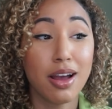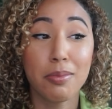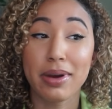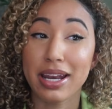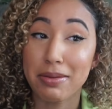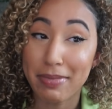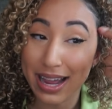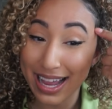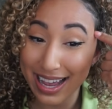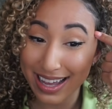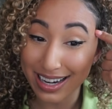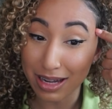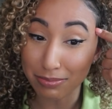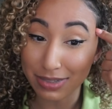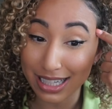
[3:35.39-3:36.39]
But in my
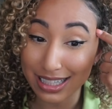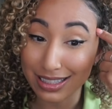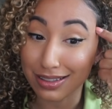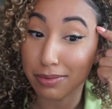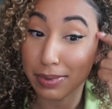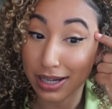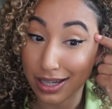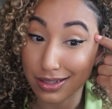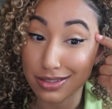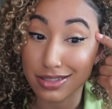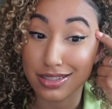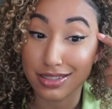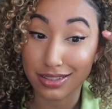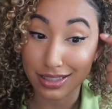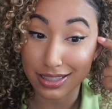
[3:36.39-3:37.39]
head, I'm like, oh my God, you
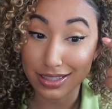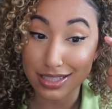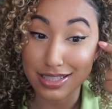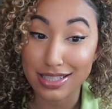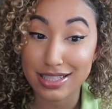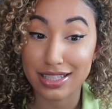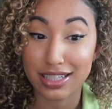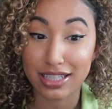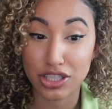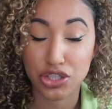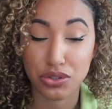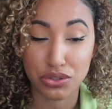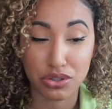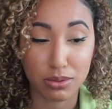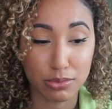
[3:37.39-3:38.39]
should delete this, it's gonna get
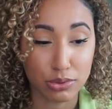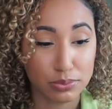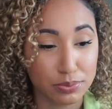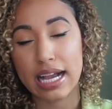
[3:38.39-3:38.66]
you in trouble.